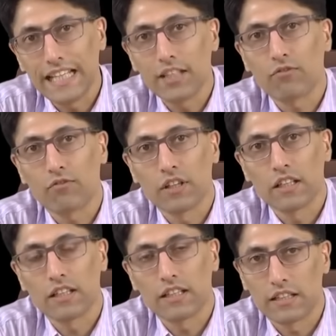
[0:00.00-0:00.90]
If
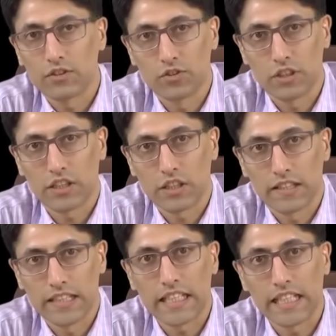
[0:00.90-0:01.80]
the
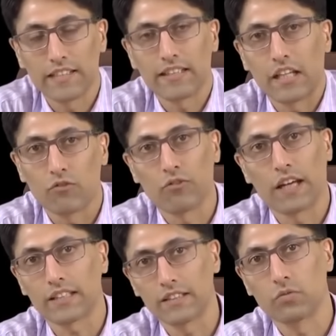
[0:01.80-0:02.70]
judiciary is
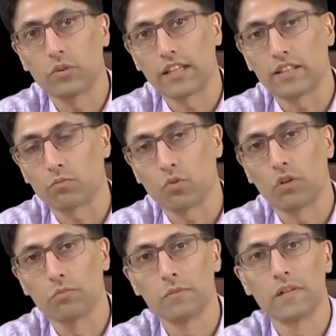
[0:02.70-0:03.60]
infected with this
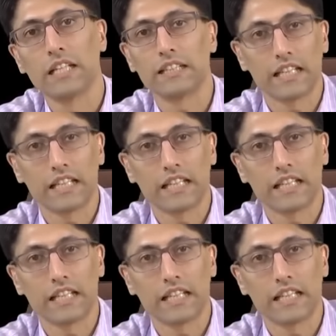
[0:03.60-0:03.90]
problem,